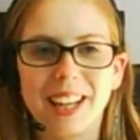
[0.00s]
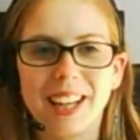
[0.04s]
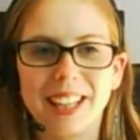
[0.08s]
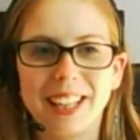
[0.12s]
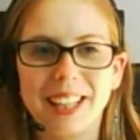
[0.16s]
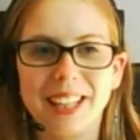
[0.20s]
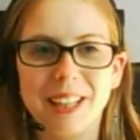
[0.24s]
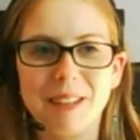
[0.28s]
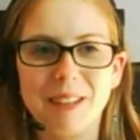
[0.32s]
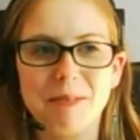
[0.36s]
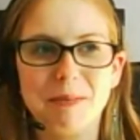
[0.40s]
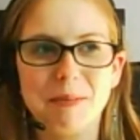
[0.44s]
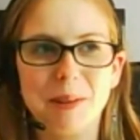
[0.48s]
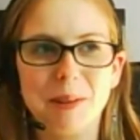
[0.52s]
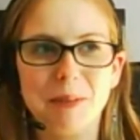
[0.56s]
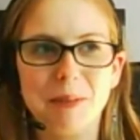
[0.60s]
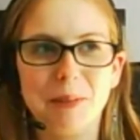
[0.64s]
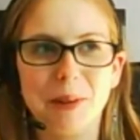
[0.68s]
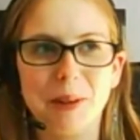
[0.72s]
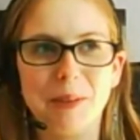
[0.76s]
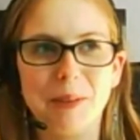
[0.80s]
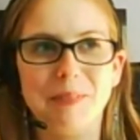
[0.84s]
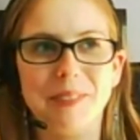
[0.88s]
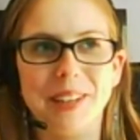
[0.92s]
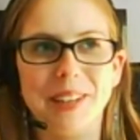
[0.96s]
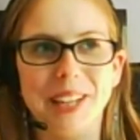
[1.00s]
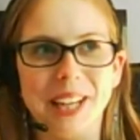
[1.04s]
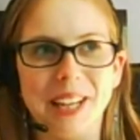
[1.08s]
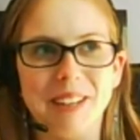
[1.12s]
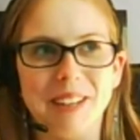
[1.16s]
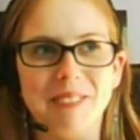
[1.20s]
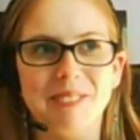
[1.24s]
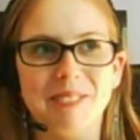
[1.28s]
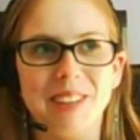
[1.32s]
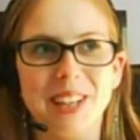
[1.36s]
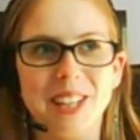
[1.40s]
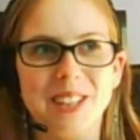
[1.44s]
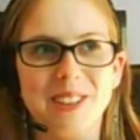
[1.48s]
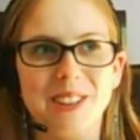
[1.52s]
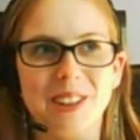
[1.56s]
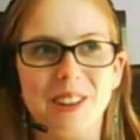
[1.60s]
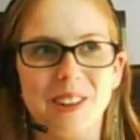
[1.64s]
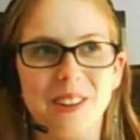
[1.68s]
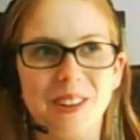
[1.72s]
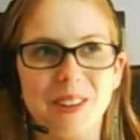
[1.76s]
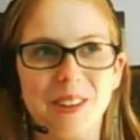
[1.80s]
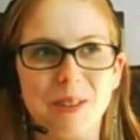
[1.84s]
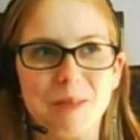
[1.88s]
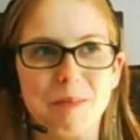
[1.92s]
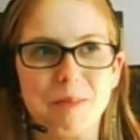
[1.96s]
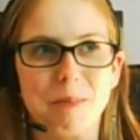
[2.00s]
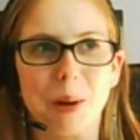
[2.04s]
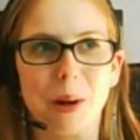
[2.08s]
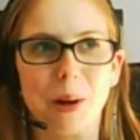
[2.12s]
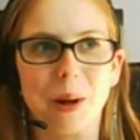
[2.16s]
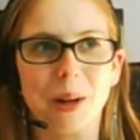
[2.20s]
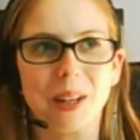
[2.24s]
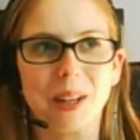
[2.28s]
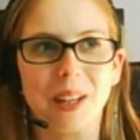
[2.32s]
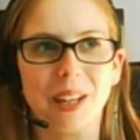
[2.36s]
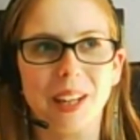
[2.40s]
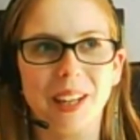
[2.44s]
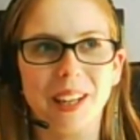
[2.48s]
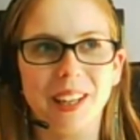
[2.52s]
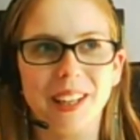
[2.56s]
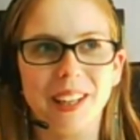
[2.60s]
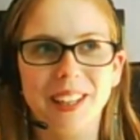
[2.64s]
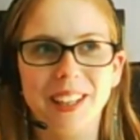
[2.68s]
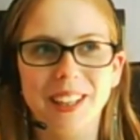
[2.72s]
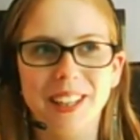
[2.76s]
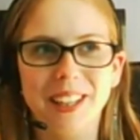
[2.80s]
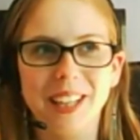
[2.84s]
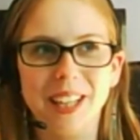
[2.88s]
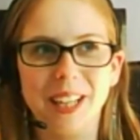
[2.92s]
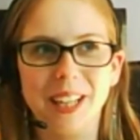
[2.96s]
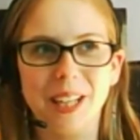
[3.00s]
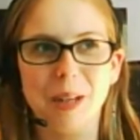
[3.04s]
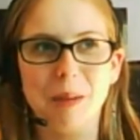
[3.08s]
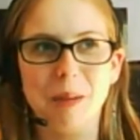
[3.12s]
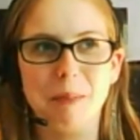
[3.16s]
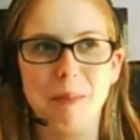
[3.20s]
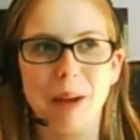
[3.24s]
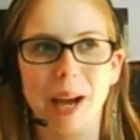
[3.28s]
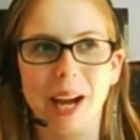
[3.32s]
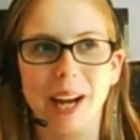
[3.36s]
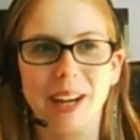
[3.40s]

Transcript: Give me 1 minute. My dog is barking in the background.